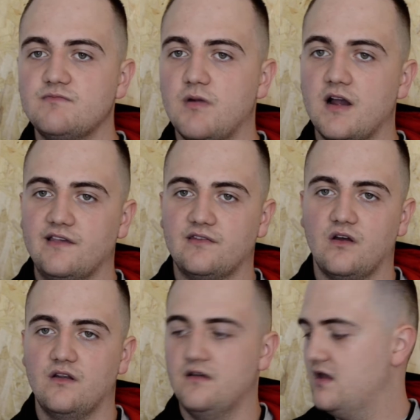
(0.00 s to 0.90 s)

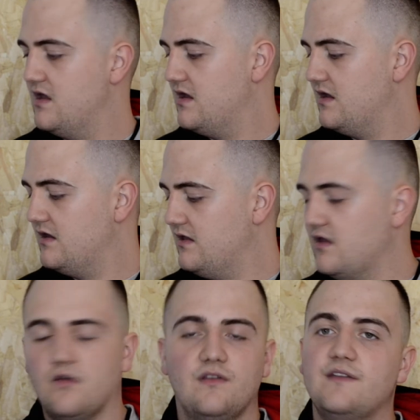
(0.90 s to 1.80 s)
python. You
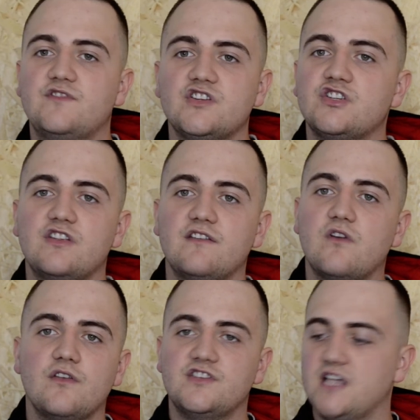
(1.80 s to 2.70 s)
know, they've
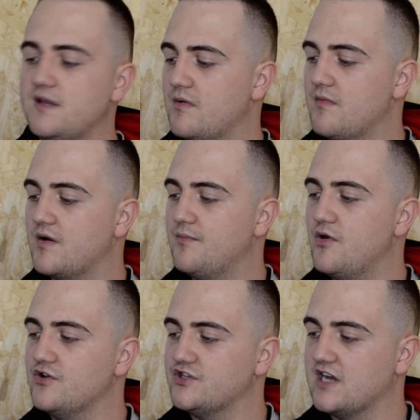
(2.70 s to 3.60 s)
got the same amount of
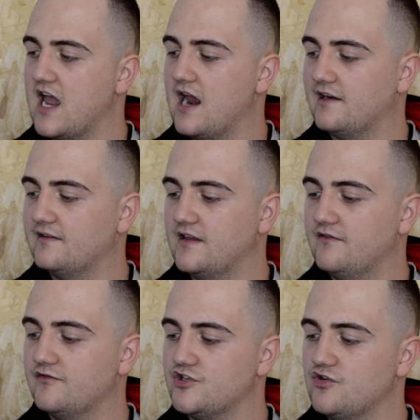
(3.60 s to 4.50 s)
personality
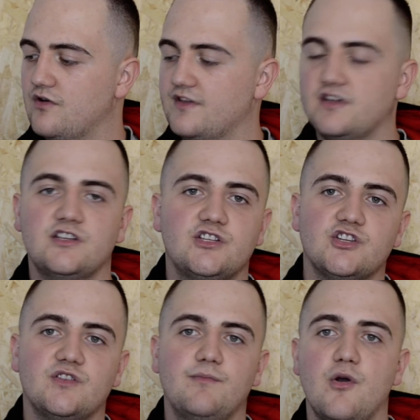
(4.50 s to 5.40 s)
for sure. That it's
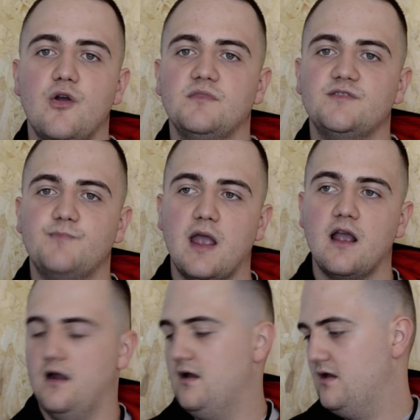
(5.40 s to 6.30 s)
just the Burm is
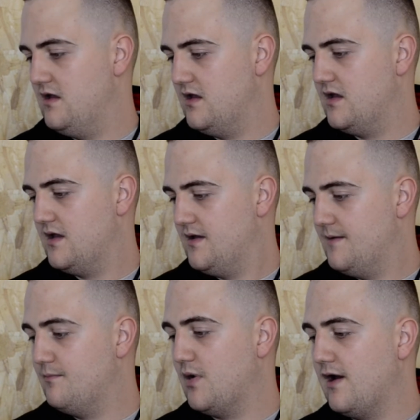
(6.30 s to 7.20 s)
bigger.
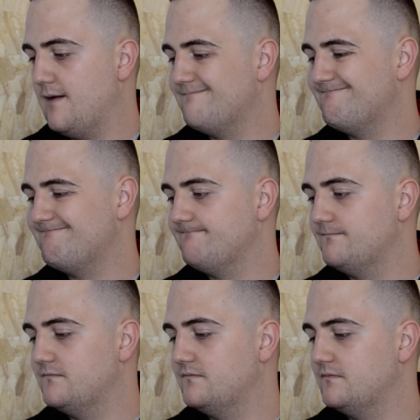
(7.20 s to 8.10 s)
But
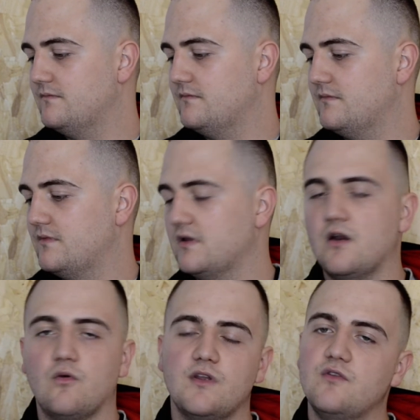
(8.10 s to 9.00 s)
you
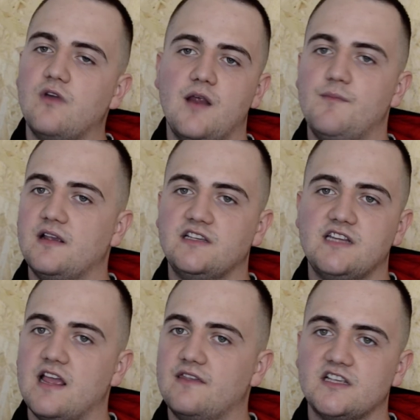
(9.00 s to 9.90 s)
know, when you get a big
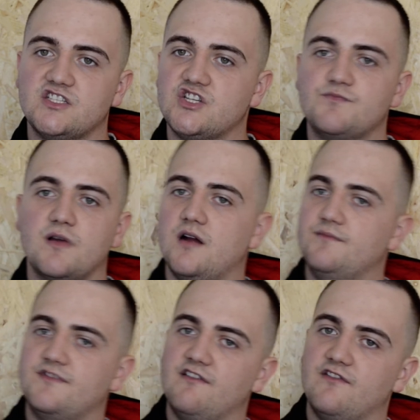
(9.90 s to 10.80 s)
snake, things just become
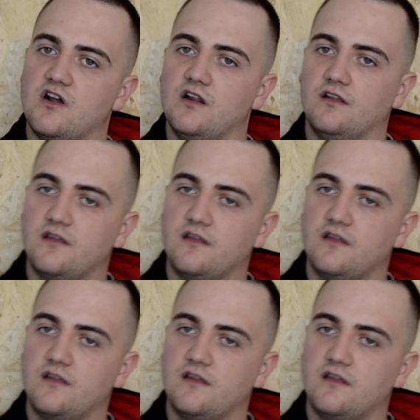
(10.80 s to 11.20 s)
difficult.